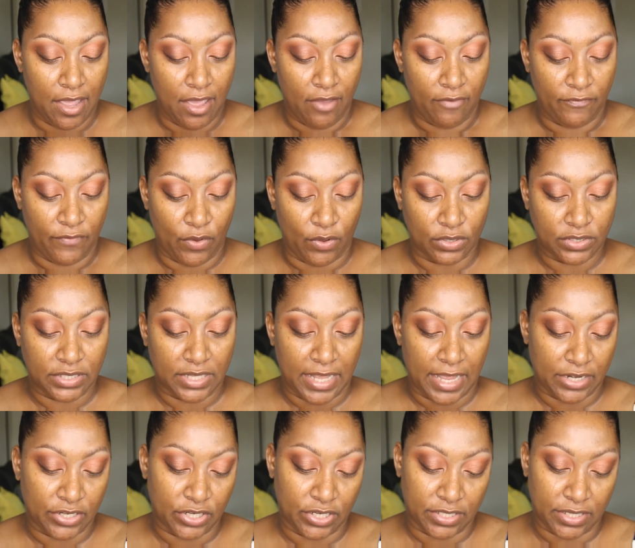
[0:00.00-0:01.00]
false
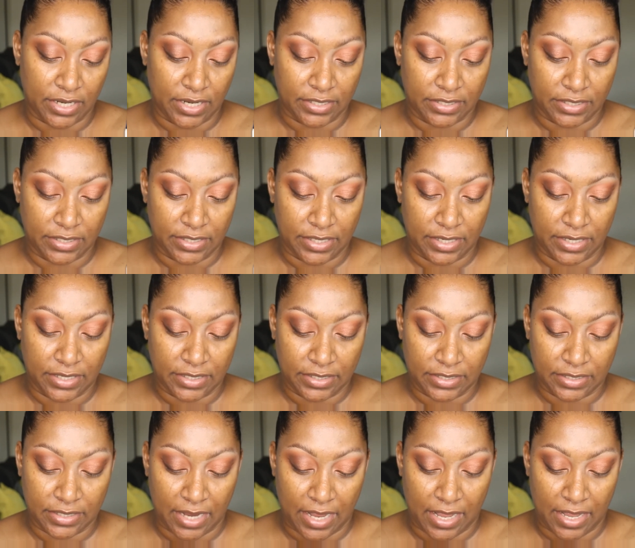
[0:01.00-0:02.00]
lashes, and this is in the
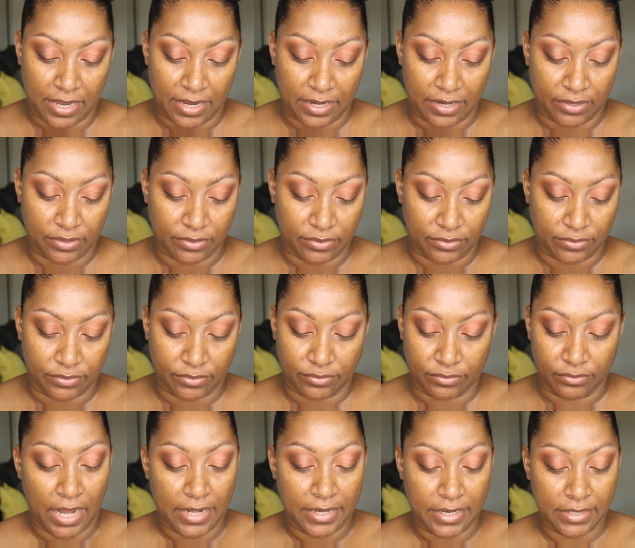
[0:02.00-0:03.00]
style,
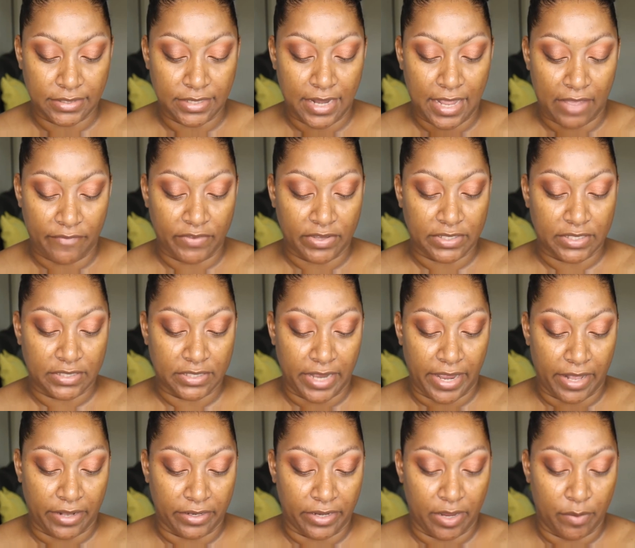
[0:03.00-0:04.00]
it doesn't have a
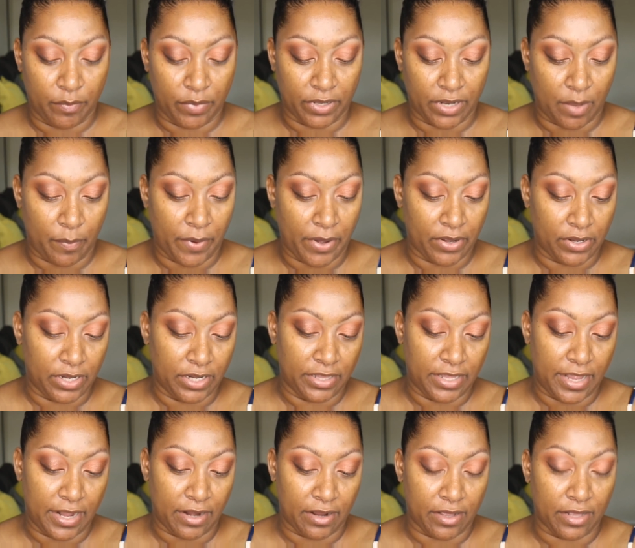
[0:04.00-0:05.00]
style name, but apparently
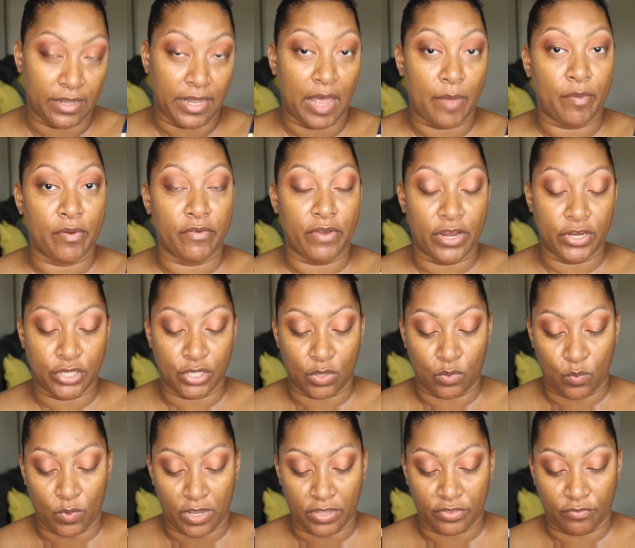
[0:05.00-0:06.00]
they had a
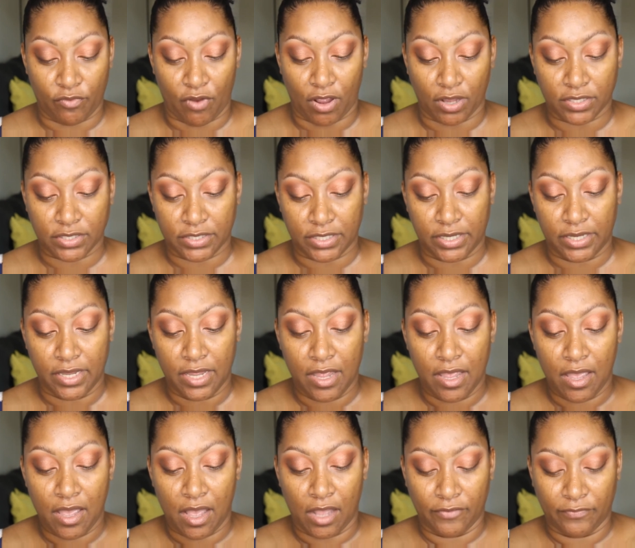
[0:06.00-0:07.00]
collaboration with Roxy.
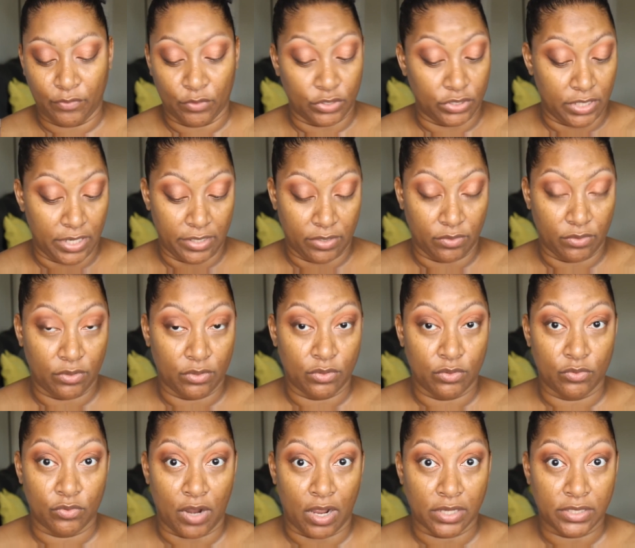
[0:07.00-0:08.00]
Unfortunately, I don't know
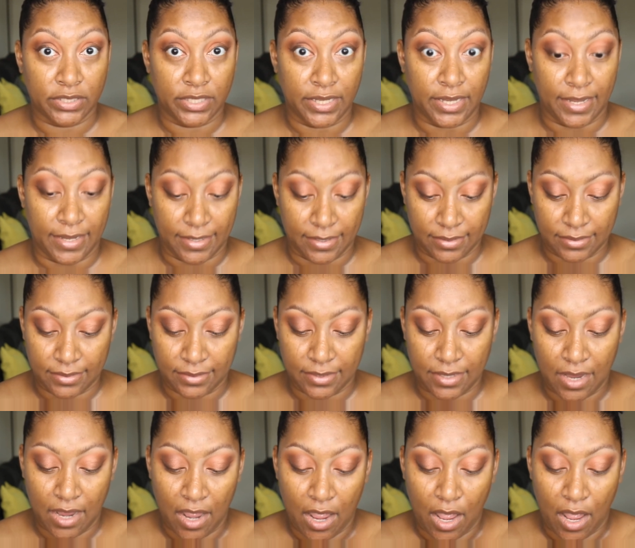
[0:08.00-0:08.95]
who Roxy is,